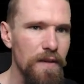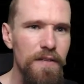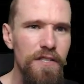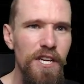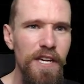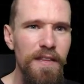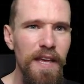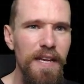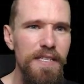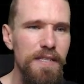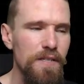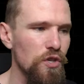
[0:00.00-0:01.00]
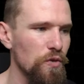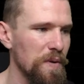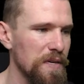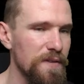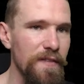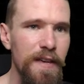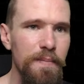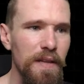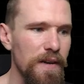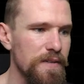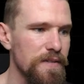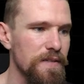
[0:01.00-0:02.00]
Checking that, 2 pairs of ear
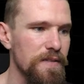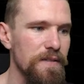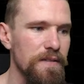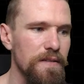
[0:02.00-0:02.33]
plugs.